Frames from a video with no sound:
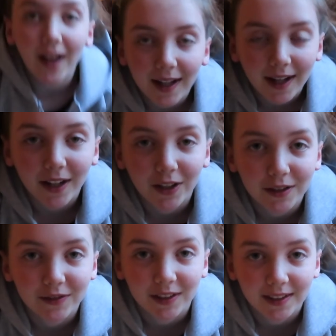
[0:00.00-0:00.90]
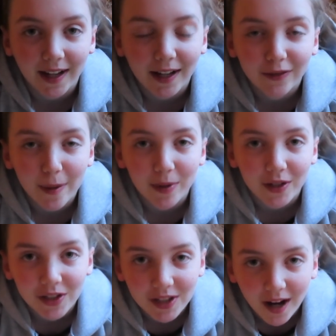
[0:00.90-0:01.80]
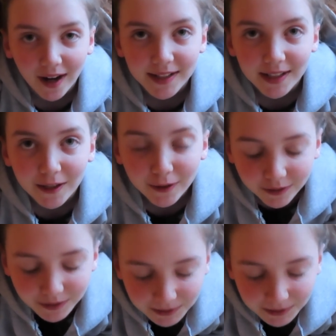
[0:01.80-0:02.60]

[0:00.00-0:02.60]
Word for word: felt like I could have done that if I pushed hard enough.